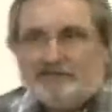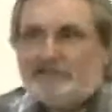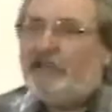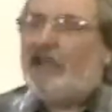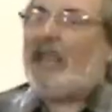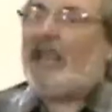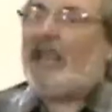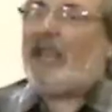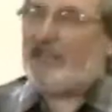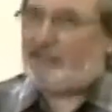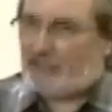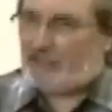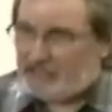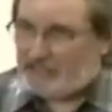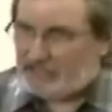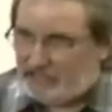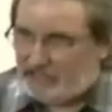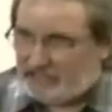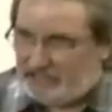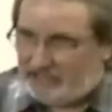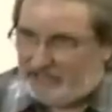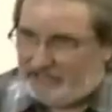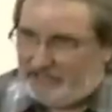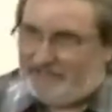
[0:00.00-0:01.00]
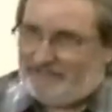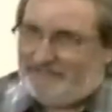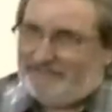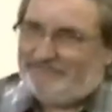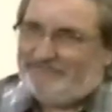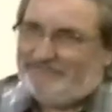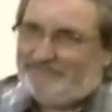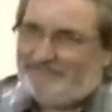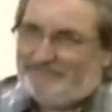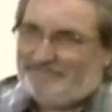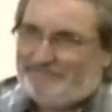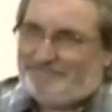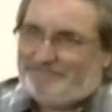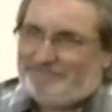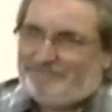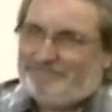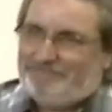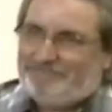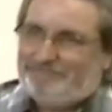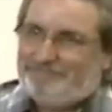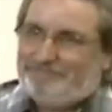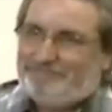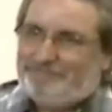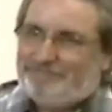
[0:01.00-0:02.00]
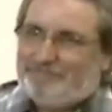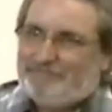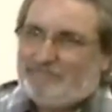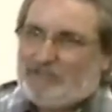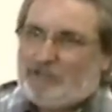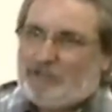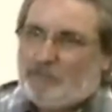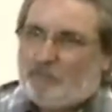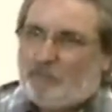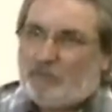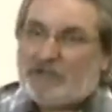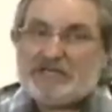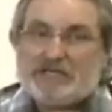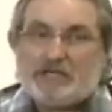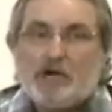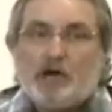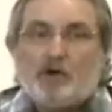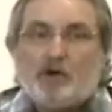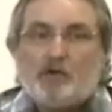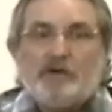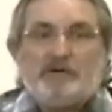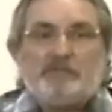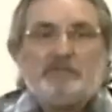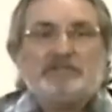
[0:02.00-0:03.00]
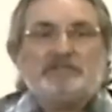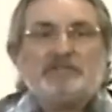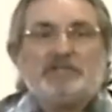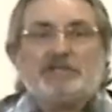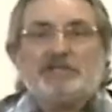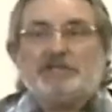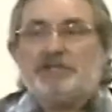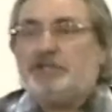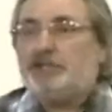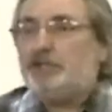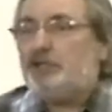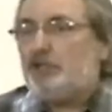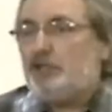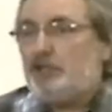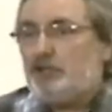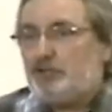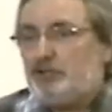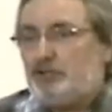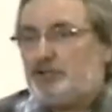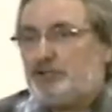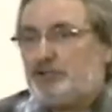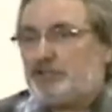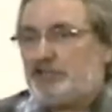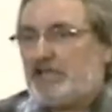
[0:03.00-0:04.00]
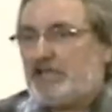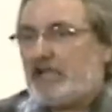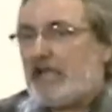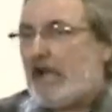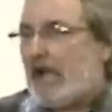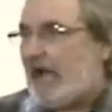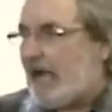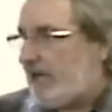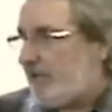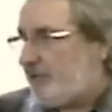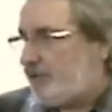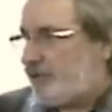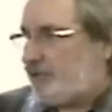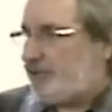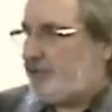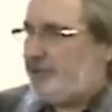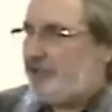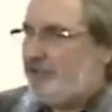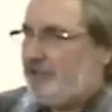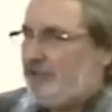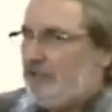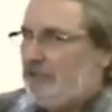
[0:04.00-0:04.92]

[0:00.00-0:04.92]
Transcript: and they did. We know it was a huge catch.